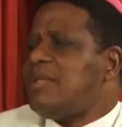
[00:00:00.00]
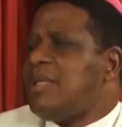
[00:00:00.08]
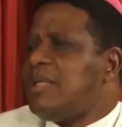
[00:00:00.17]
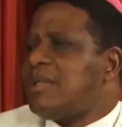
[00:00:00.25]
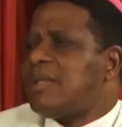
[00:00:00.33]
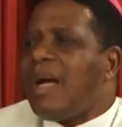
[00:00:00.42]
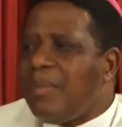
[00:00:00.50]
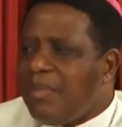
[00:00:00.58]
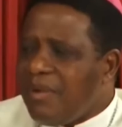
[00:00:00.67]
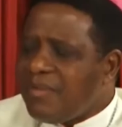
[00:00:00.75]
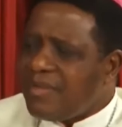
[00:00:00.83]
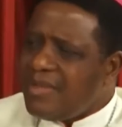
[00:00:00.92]
this type
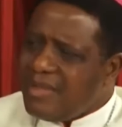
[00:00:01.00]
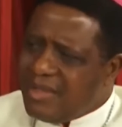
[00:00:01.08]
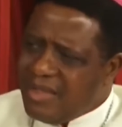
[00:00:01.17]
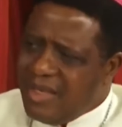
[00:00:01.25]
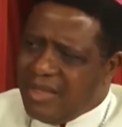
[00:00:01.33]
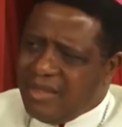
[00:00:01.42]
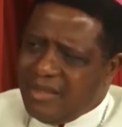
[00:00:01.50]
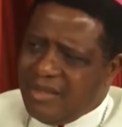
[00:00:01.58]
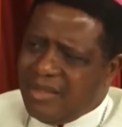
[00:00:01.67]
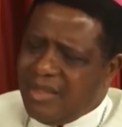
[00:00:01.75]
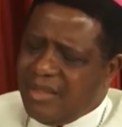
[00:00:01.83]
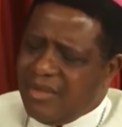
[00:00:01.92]
of Christianity
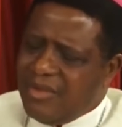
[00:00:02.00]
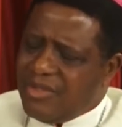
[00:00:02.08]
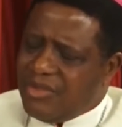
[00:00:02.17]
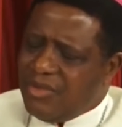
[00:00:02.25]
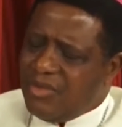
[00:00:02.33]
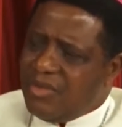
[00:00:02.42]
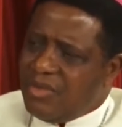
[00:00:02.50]
take us to?